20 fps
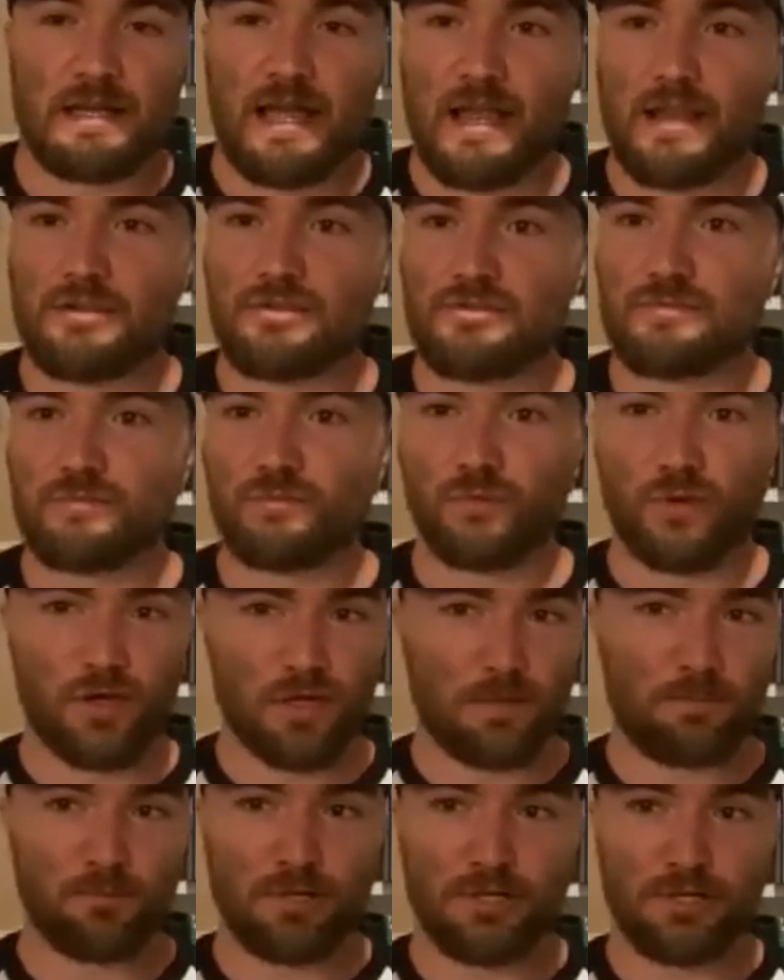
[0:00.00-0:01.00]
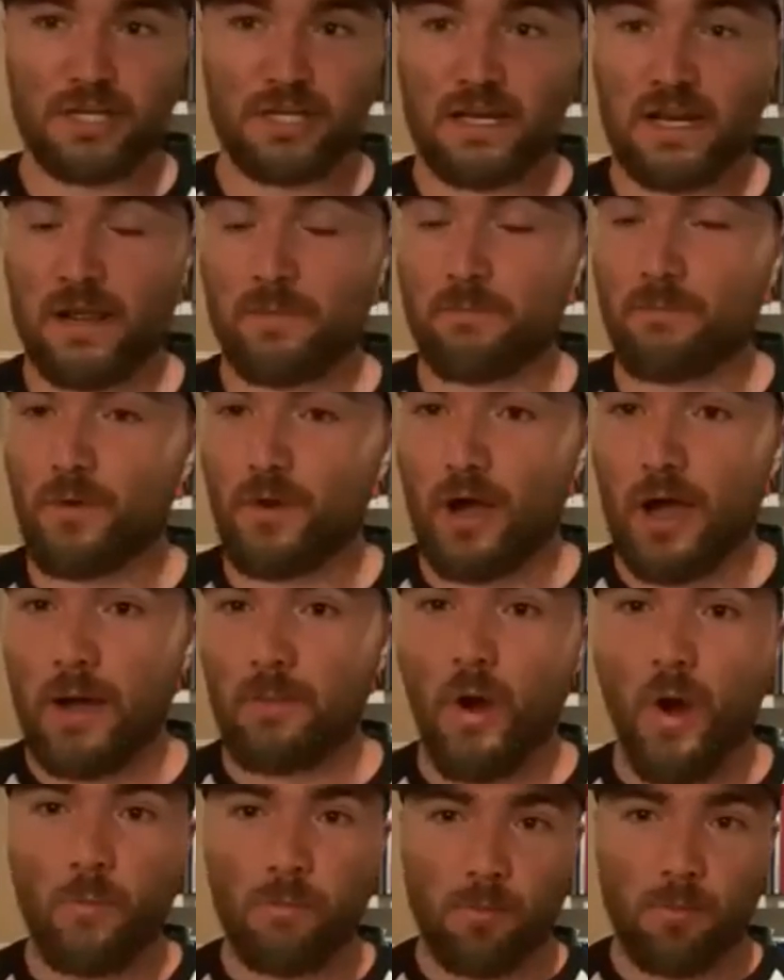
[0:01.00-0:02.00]
I really appreciate it. I'm
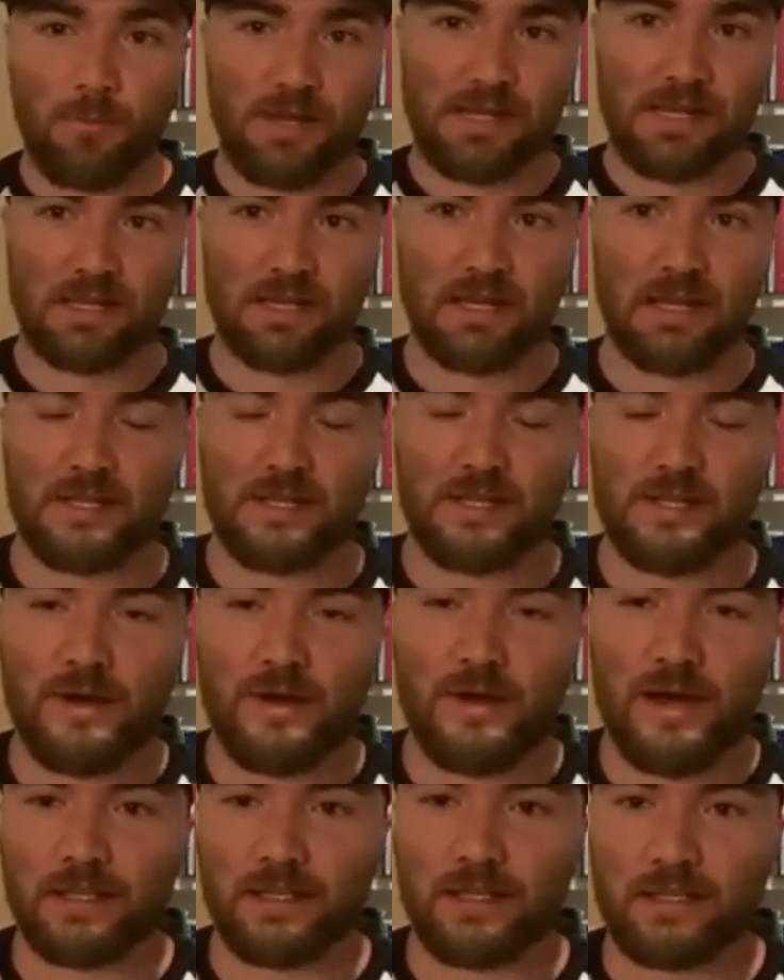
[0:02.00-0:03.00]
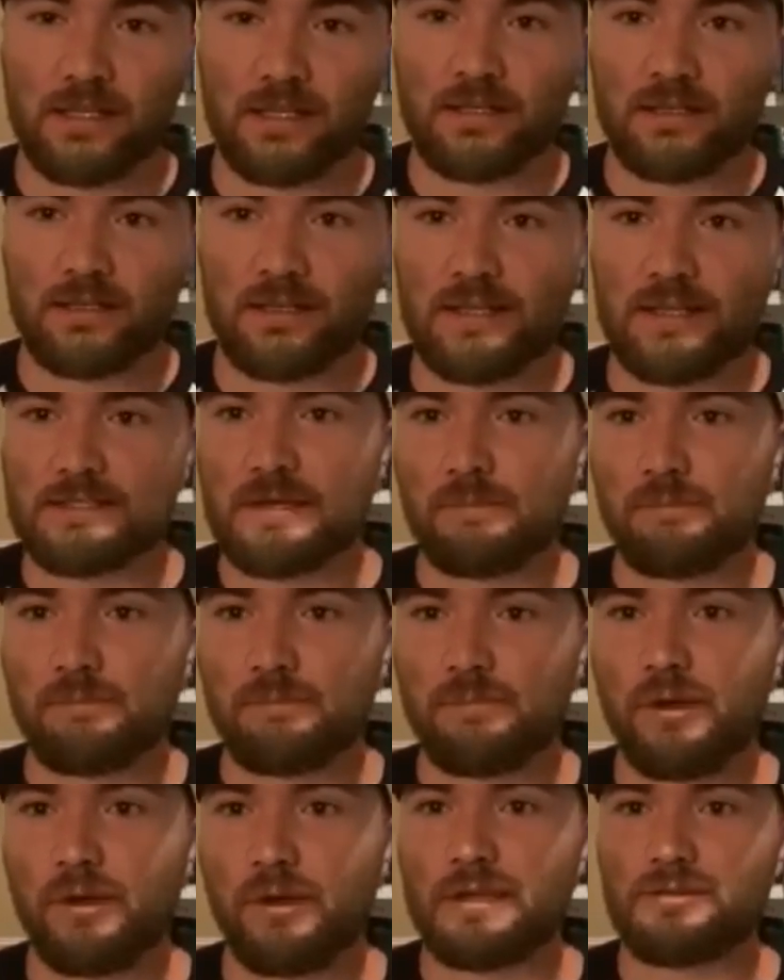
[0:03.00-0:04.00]
I'm hoping we can get you on again at some
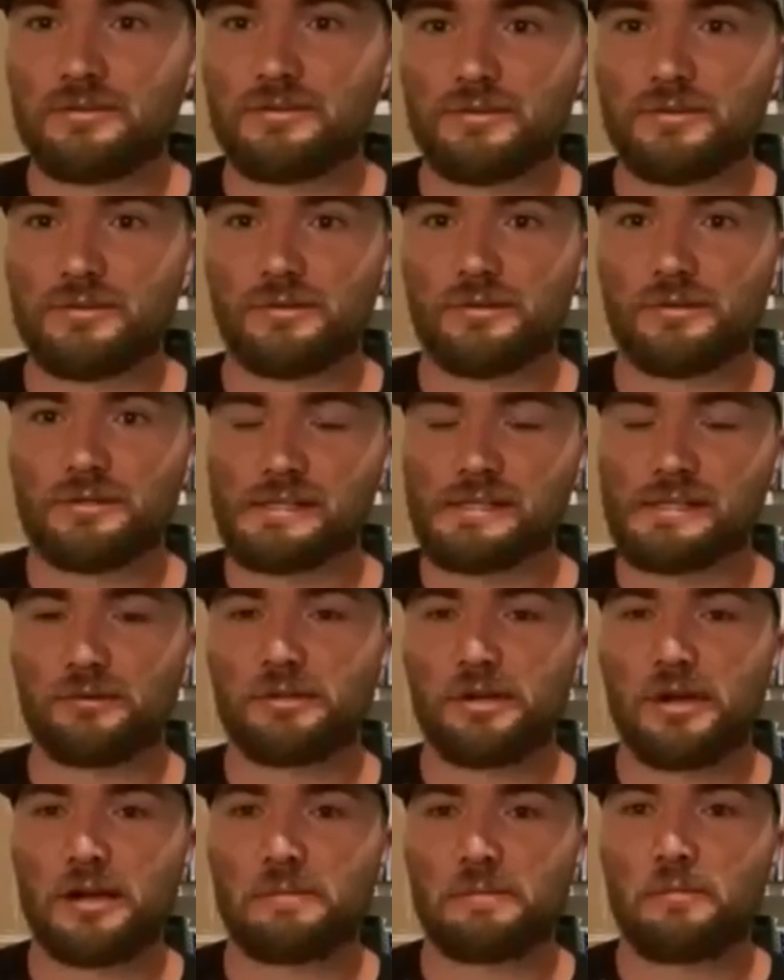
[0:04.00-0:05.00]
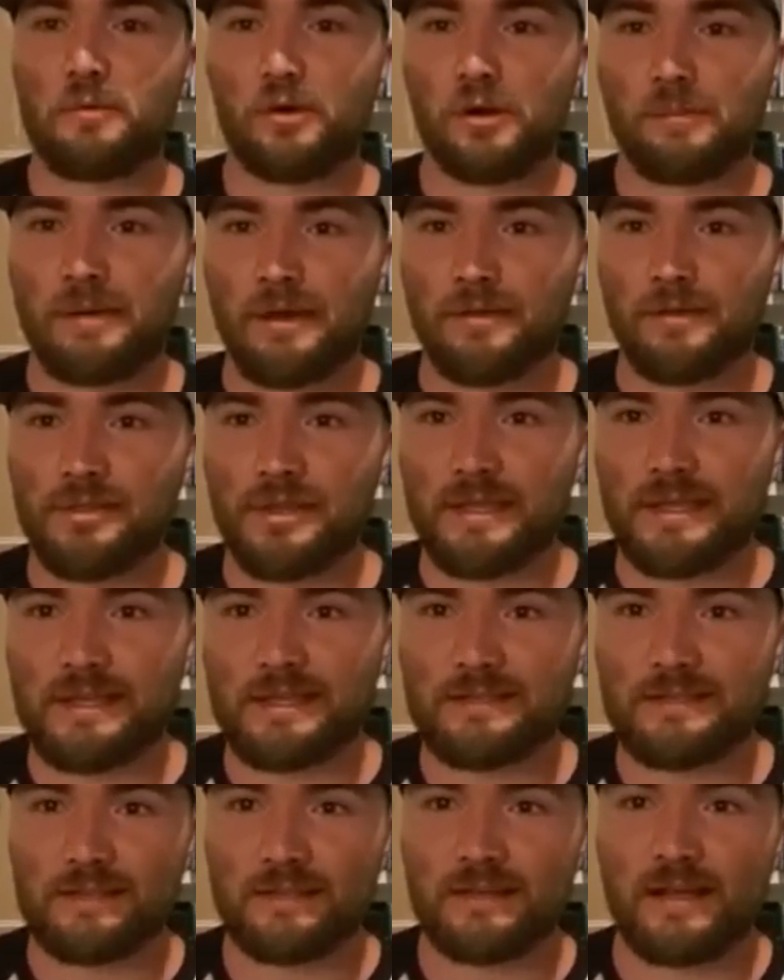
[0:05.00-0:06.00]
point to you know yeah. talk more about the
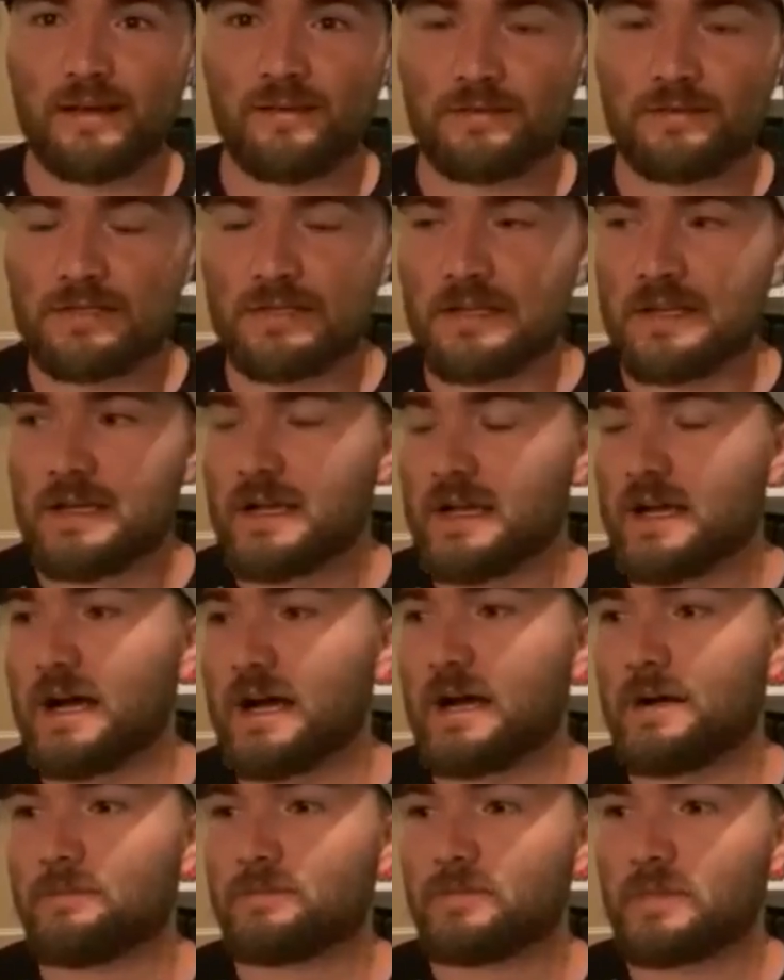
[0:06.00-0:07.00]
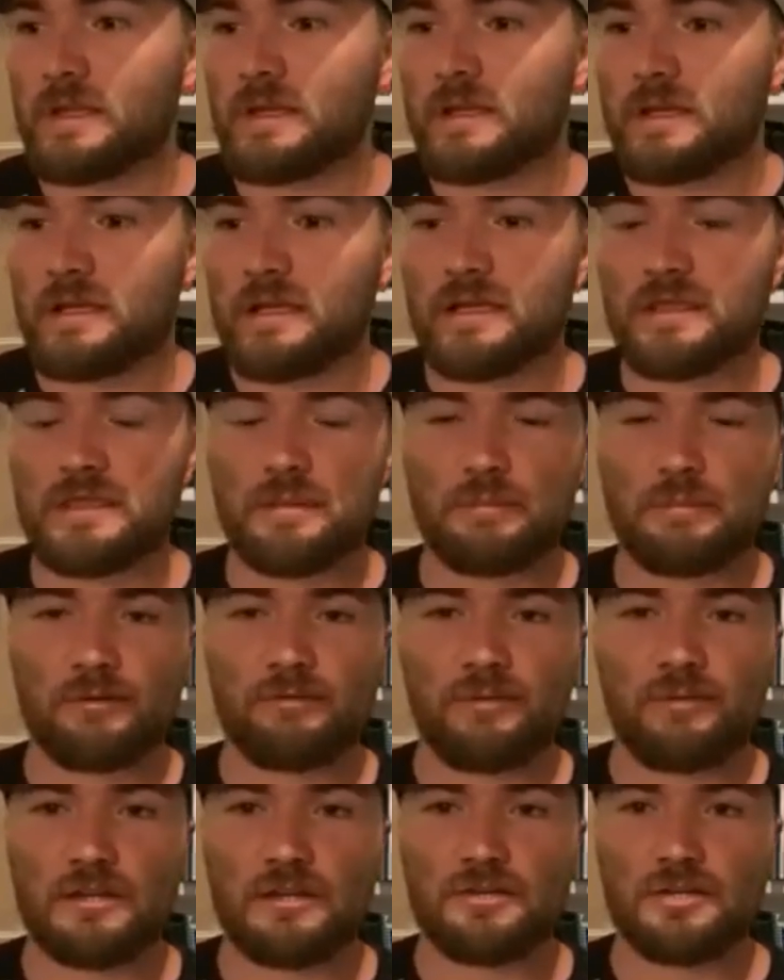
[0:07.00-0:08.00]
ins and outs um, in the
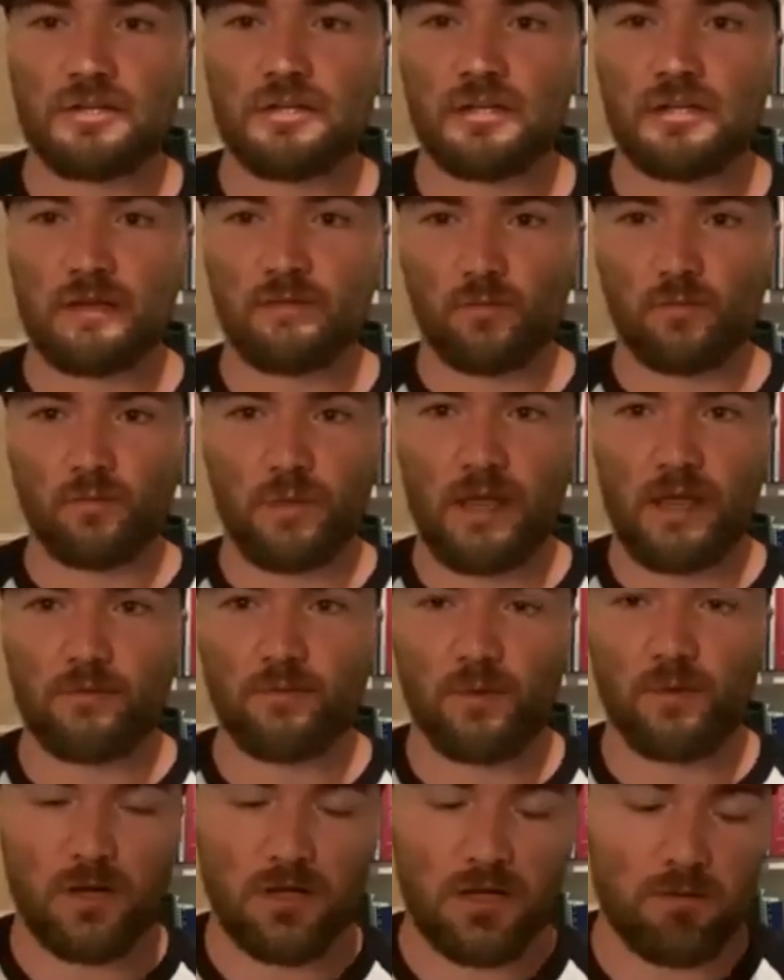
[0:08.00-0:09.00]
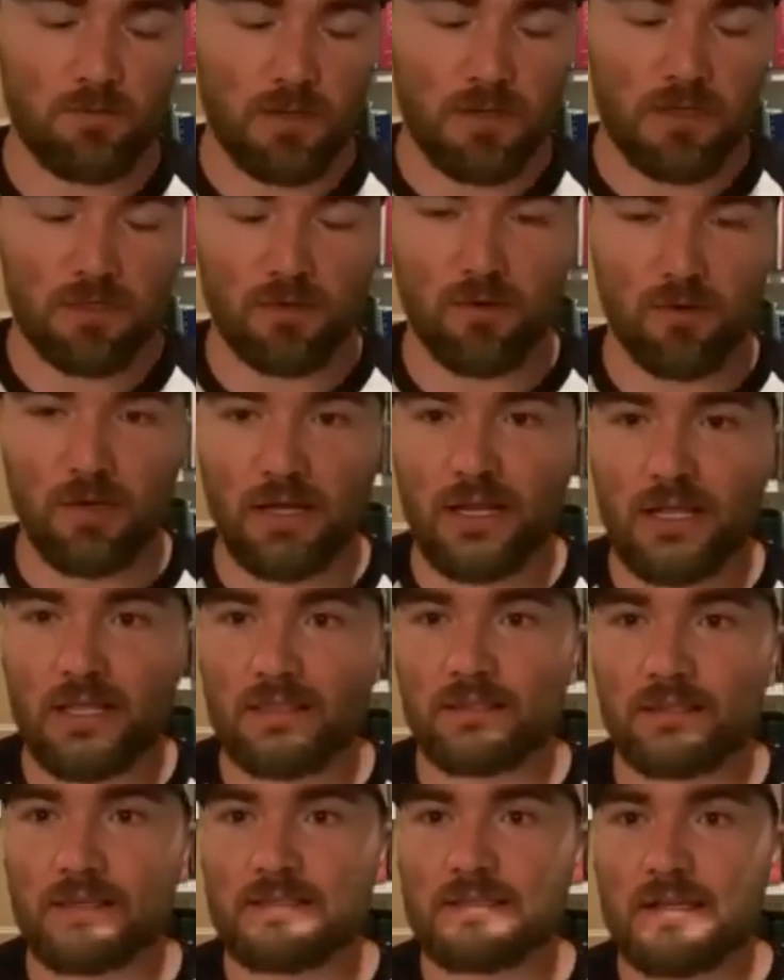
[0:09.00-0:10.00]
profession and and working with throwing
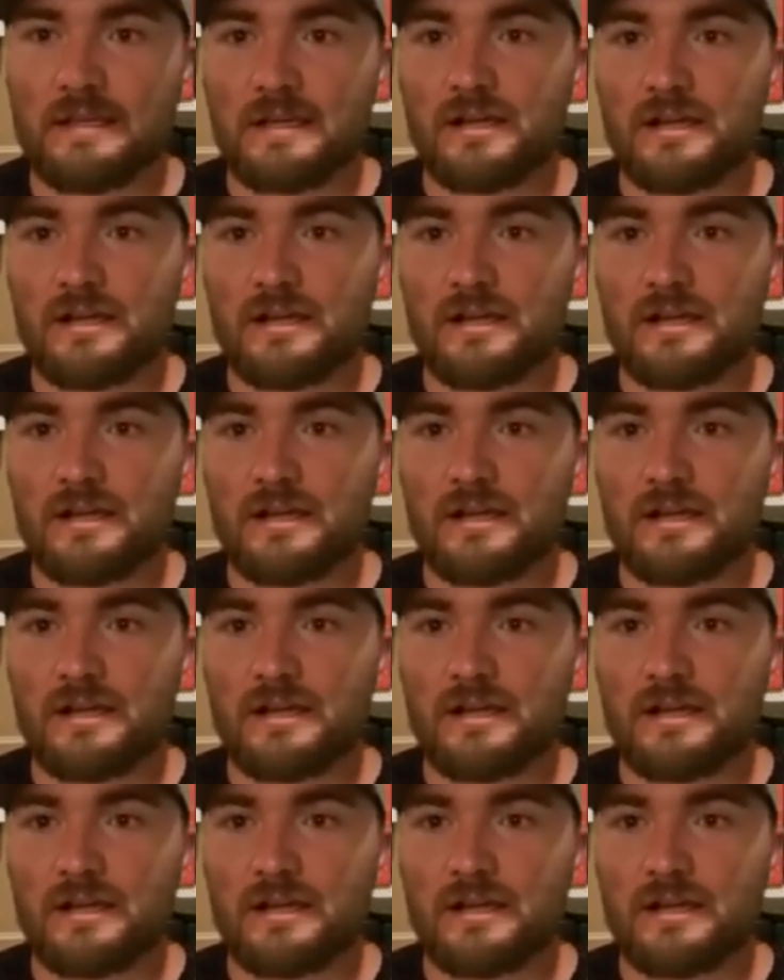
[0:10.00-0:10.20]
athletes.